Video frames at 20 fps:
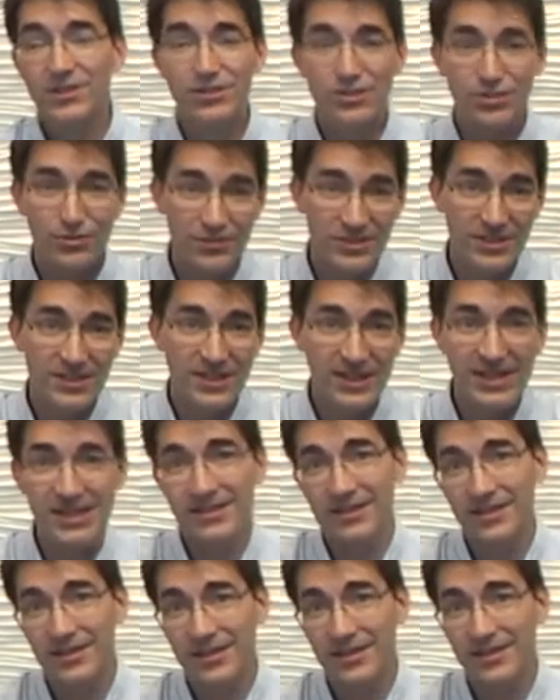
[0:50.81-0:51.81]
Do you need
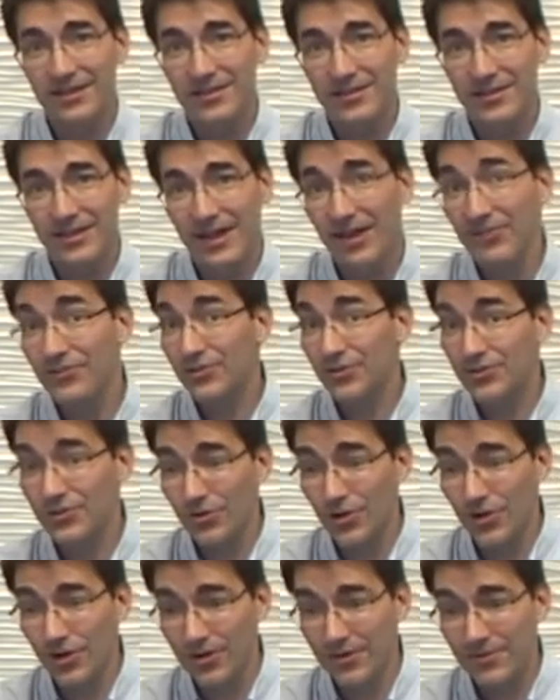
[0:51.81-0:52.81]
anything after
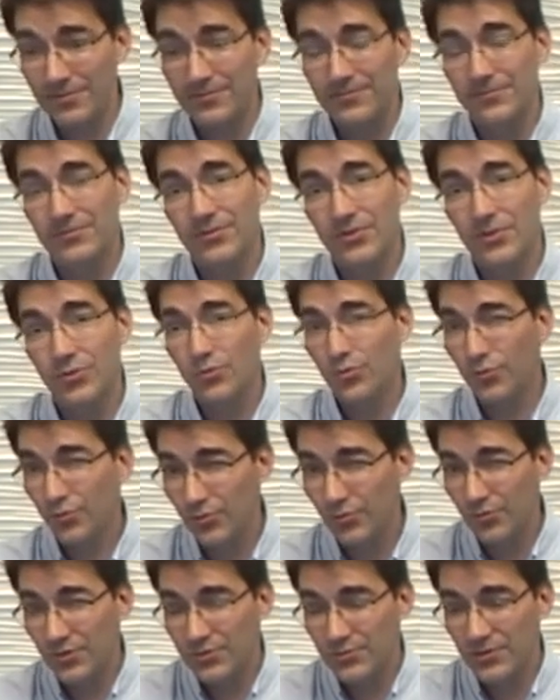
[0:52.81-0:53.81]
talk?
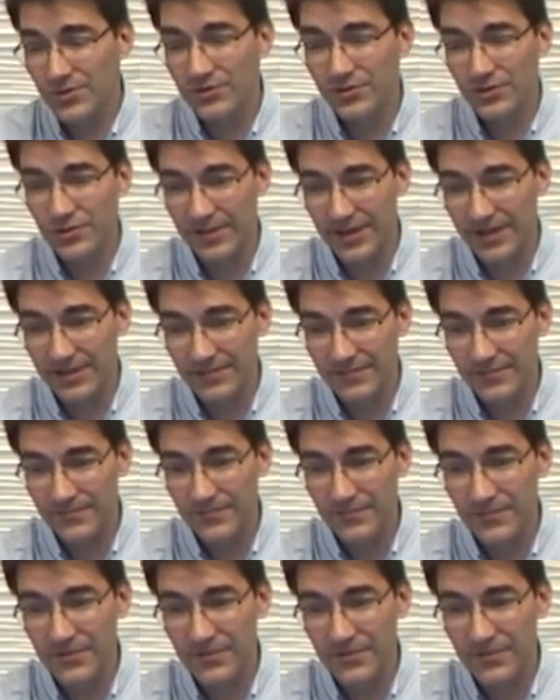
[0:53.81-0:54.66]
Which one is correct?